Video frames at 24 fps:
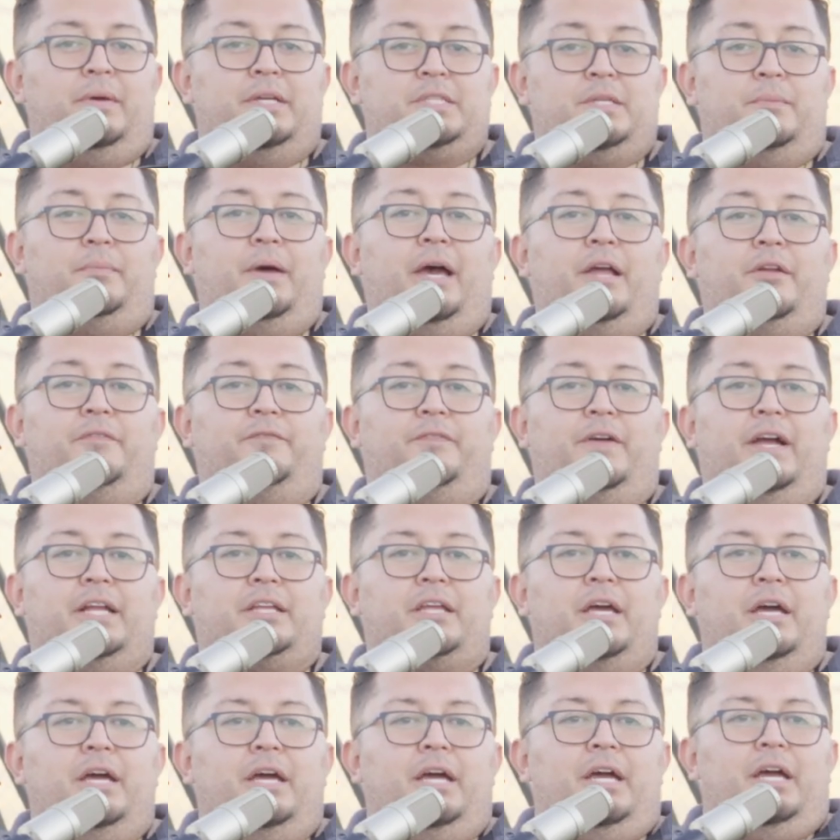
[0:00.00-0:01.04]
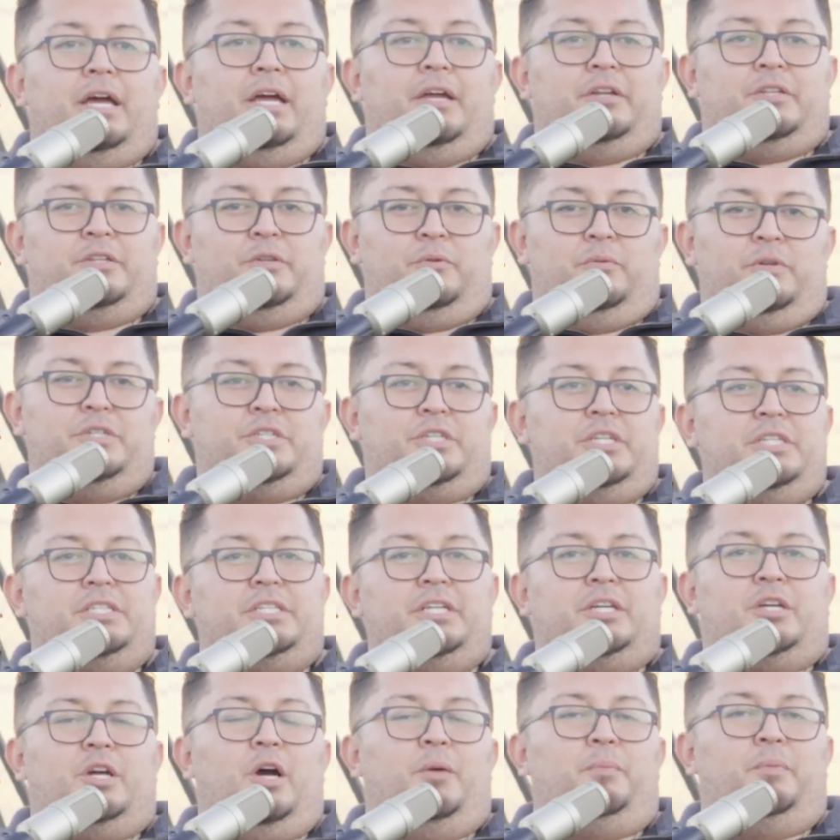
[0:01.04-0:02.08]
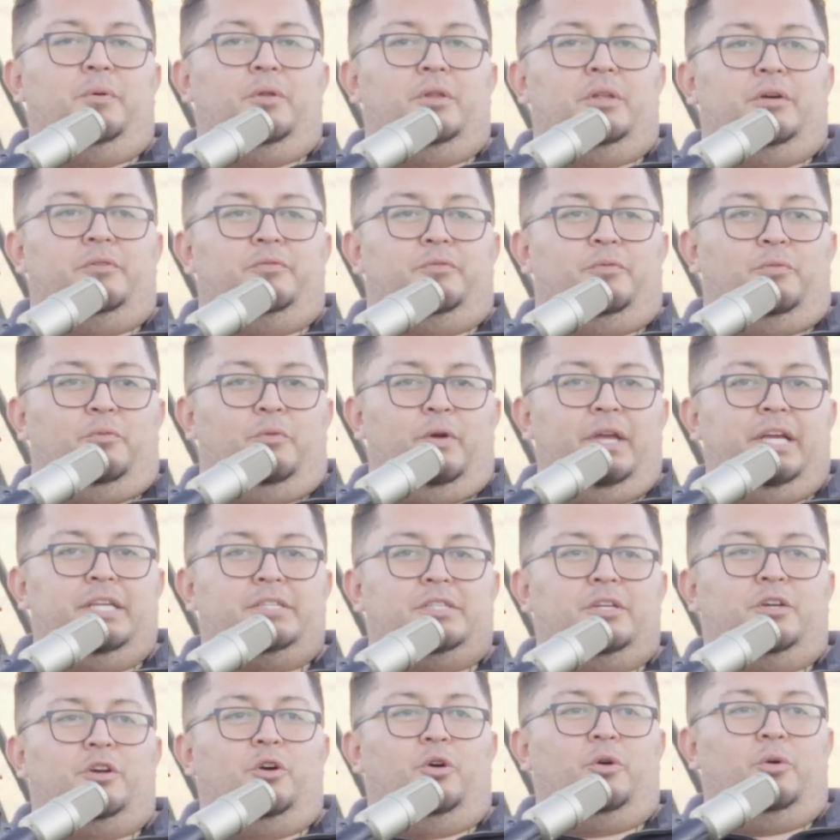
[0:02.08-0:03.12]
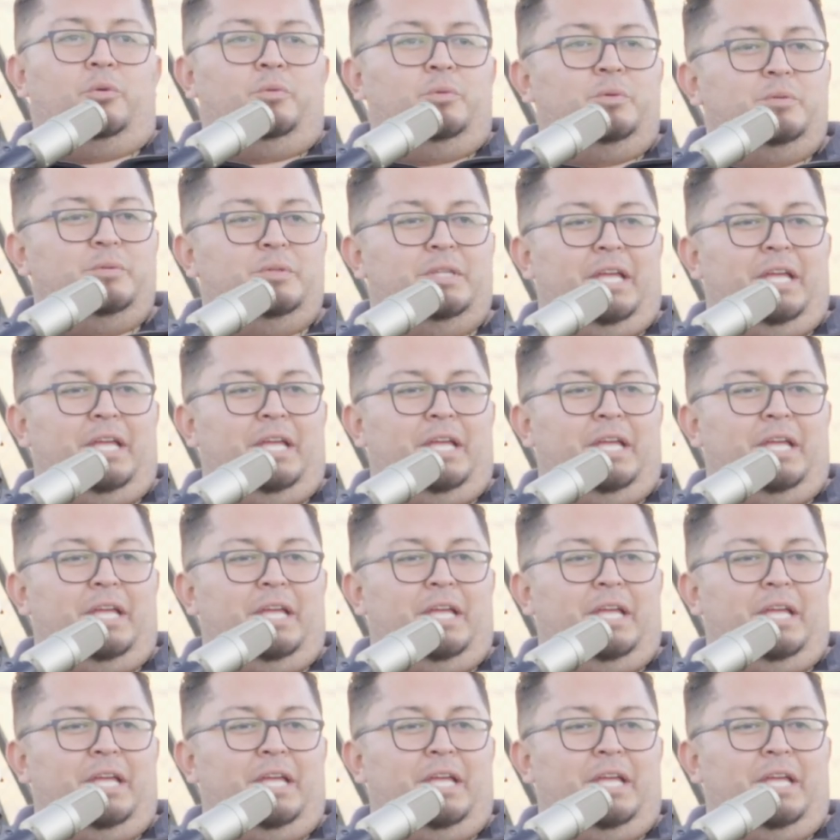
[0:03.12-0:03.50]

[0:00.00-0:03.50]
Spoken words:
As a matter of fact, it was just a couple of weeks ago